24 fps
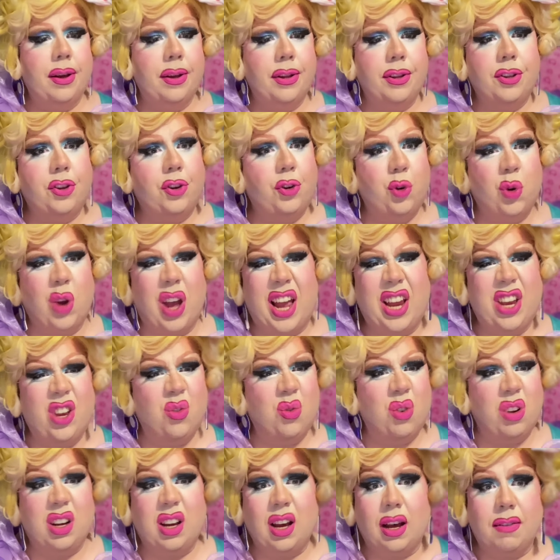tried to
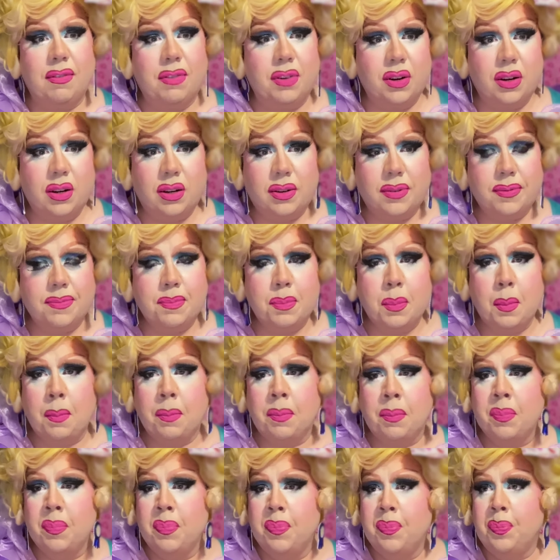recover.
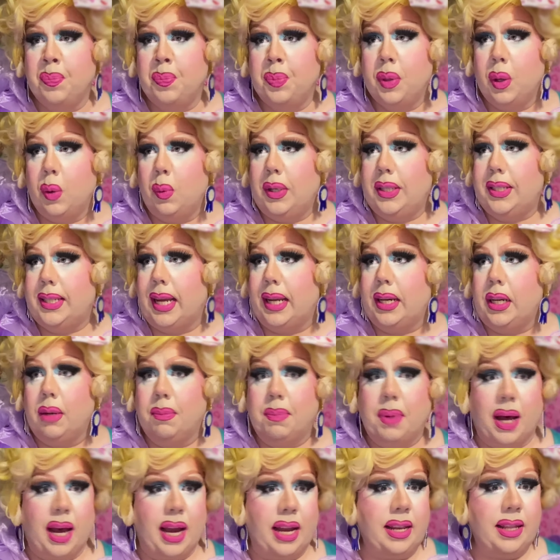We said
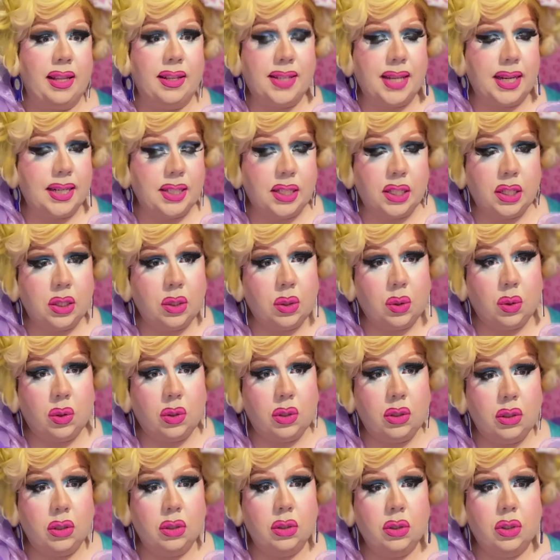goodbye to the Sex and the
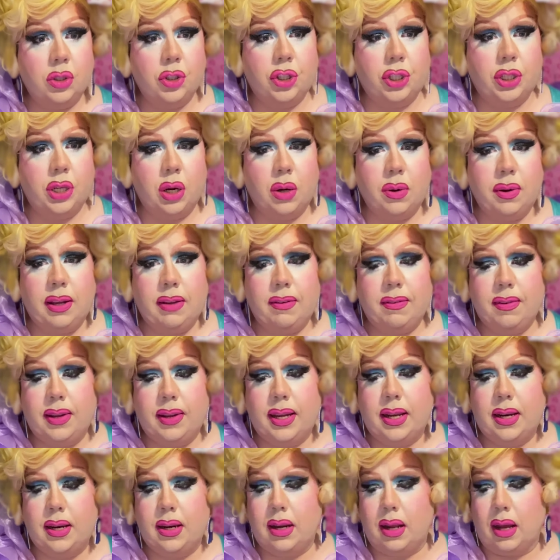Golden Girls show,
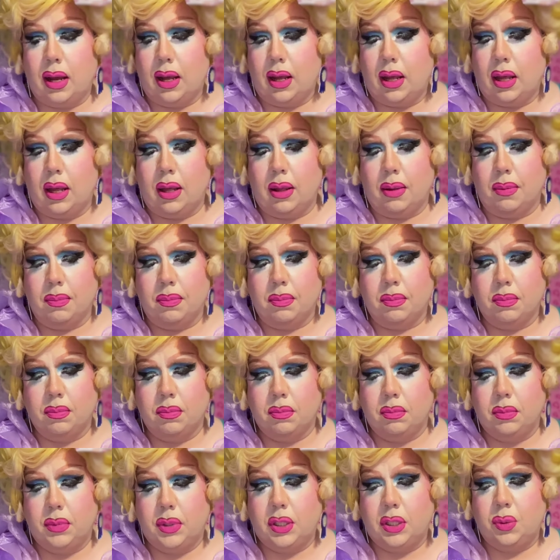even
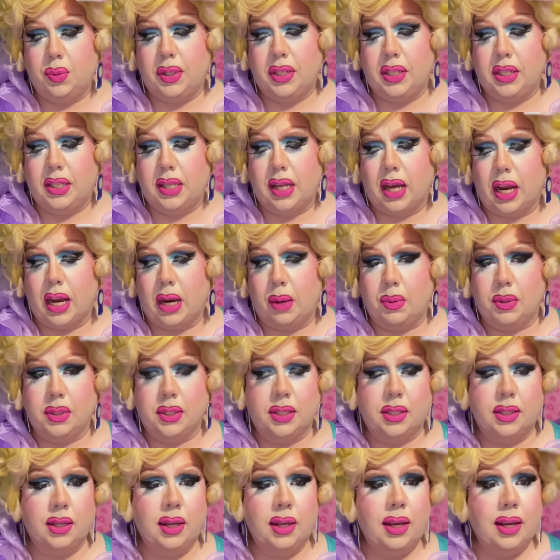because we just thought it
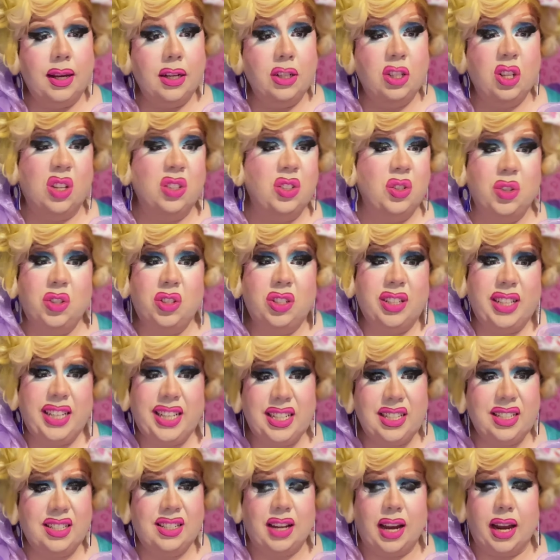was. Because also
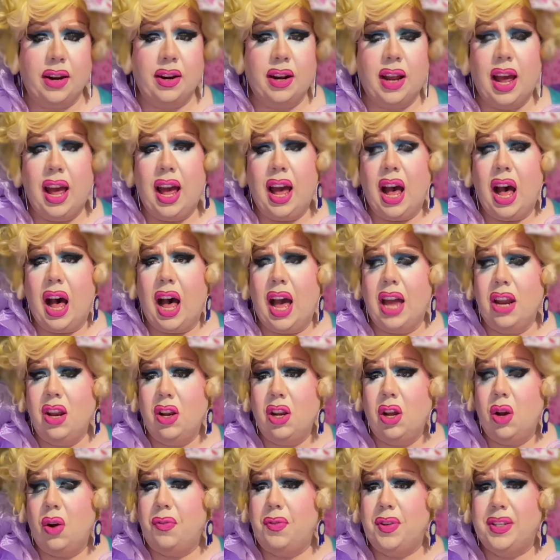Selena's tired. I don't
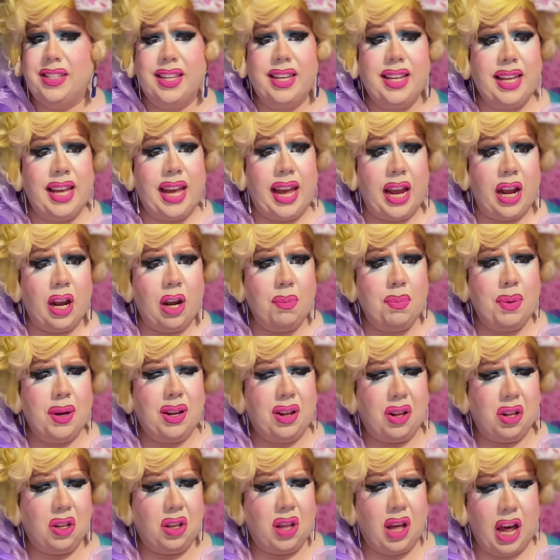know if it's in the air, but
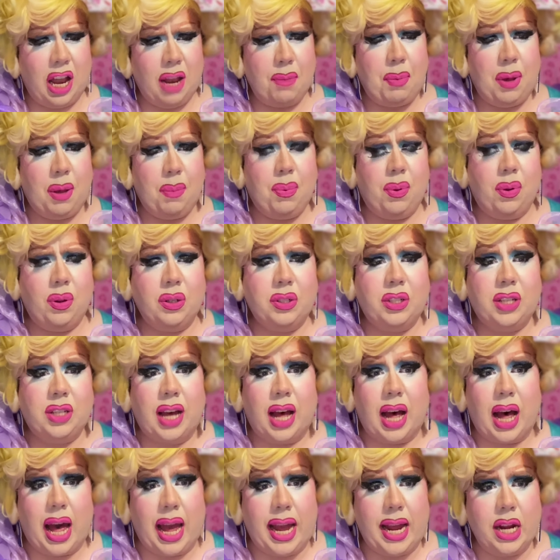a lot of people are
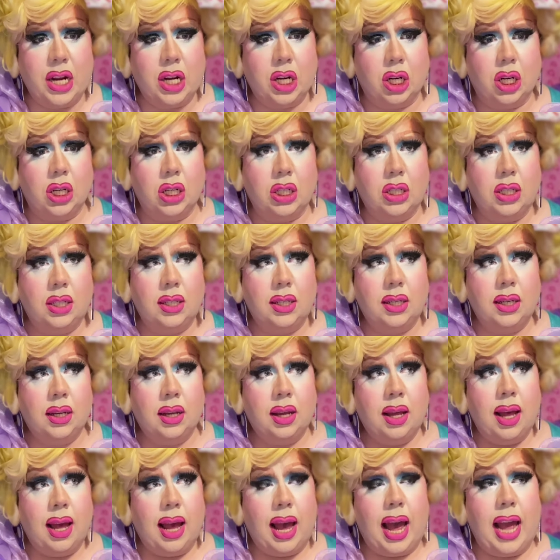tired.
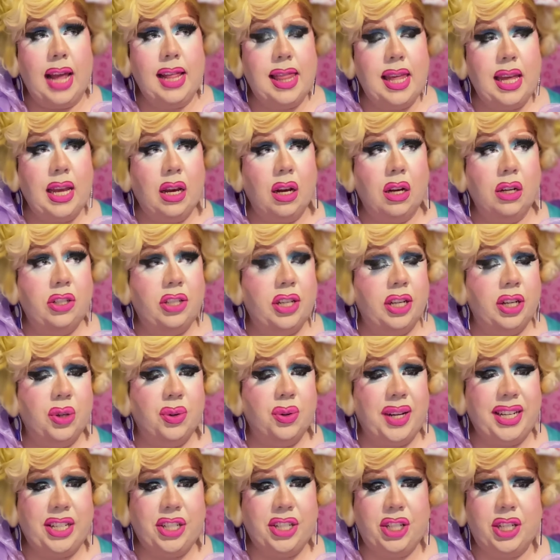I think our
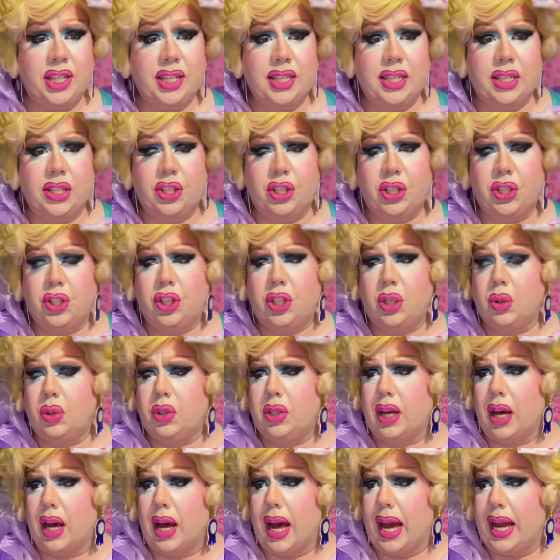generation is just so
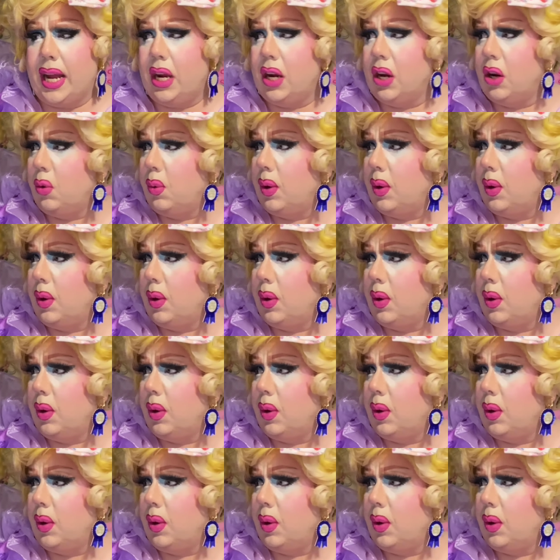tired.